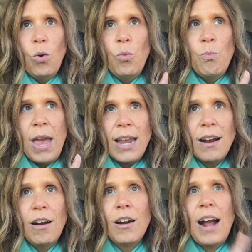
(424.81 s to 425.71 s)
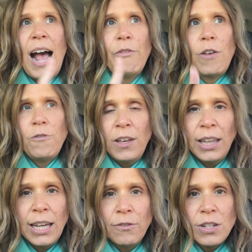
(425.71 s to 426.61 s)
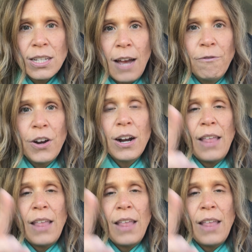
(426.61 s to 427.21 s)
made her have a feeling of discomfort,